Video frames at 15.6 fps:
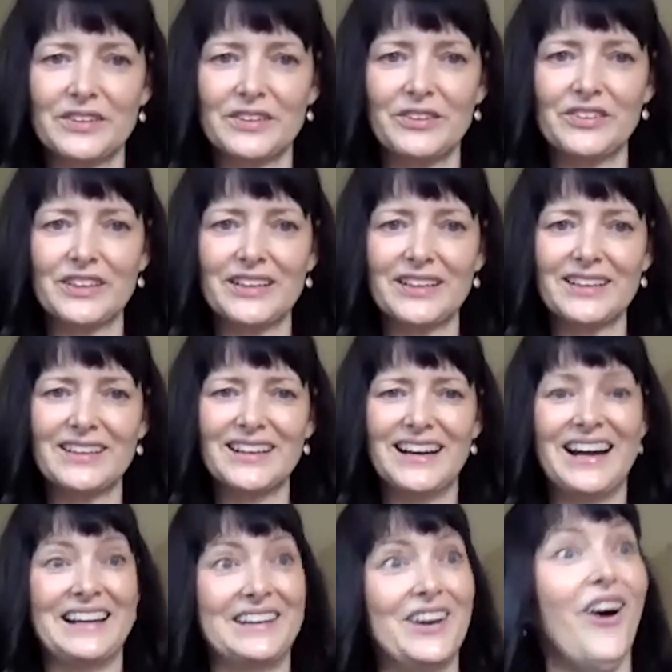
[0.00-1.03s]
I was like,
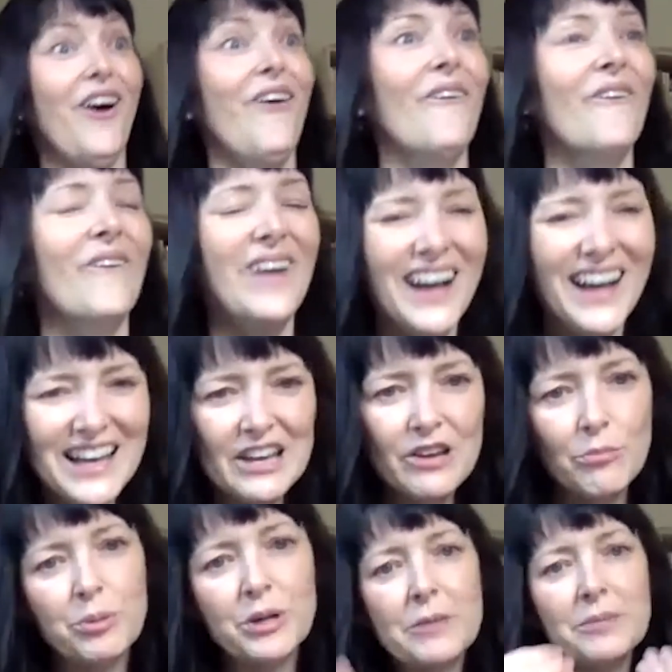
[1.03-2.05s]
I know,
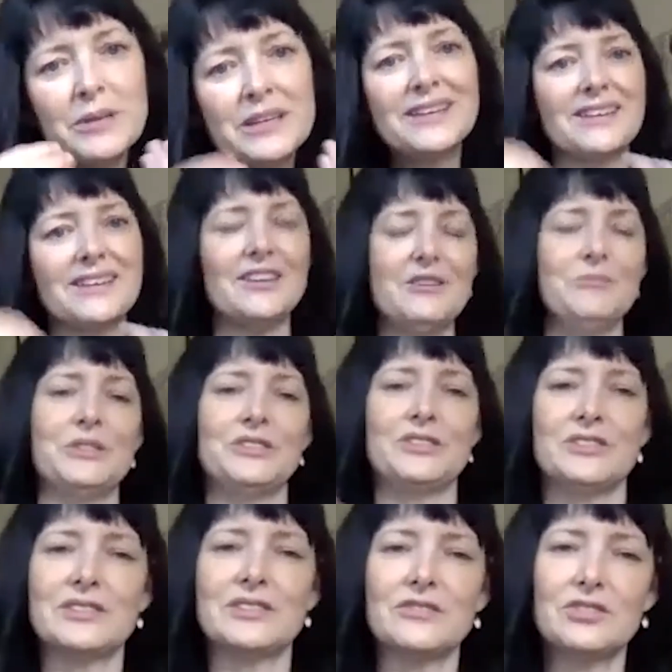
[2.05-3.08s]
but I've been in alignment
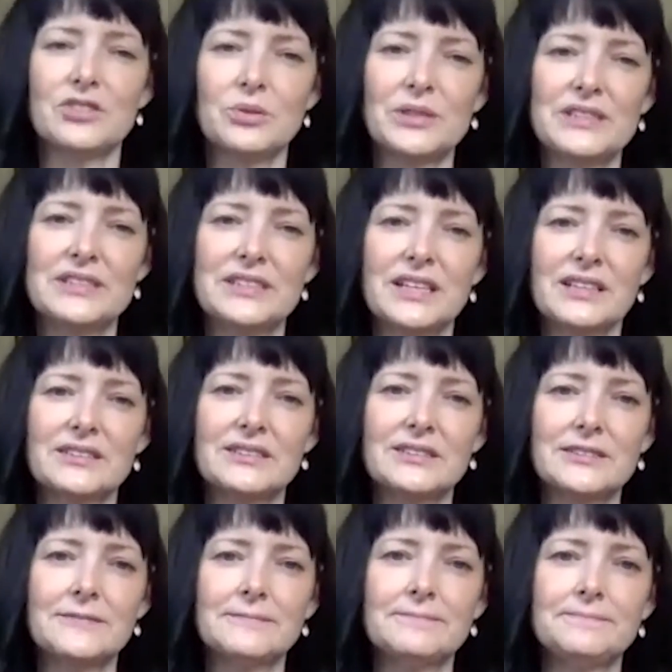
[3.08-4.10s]
since I was 26.